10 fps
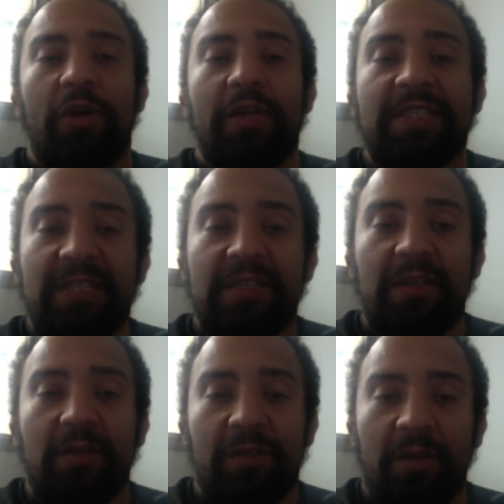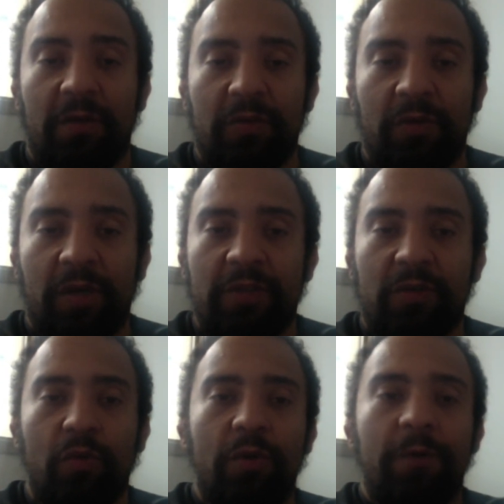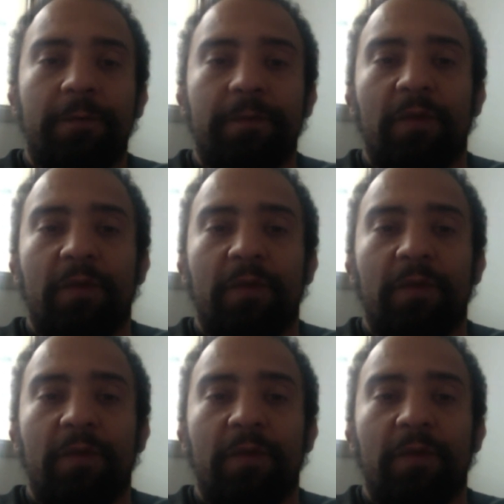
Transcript: our existence ourselves, right? So mm-hmm.